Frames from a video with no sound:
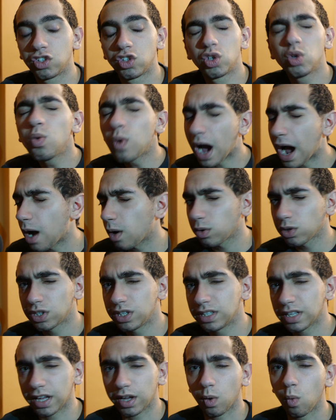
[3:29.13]
2 hours
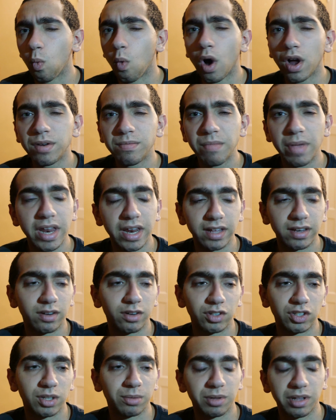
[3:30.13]
and like 1 minute
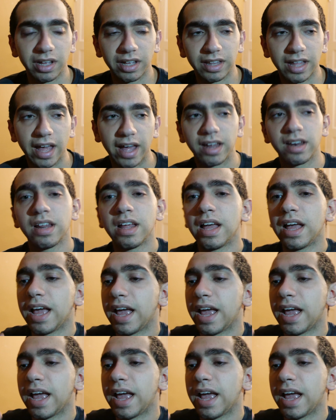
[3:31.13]
or something like that,